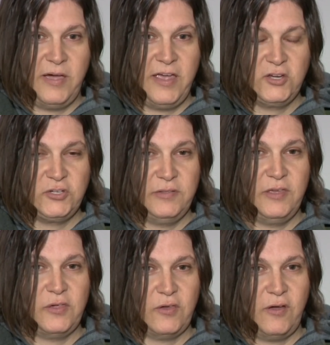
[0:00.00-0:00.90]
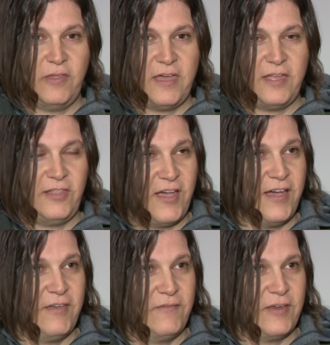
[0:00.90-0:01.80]
I actually saw that
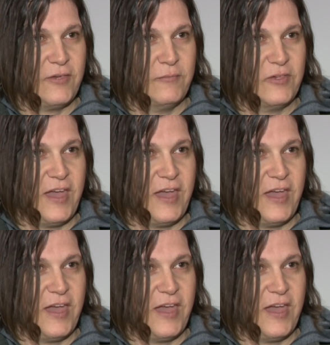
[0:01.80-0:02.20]
live as it was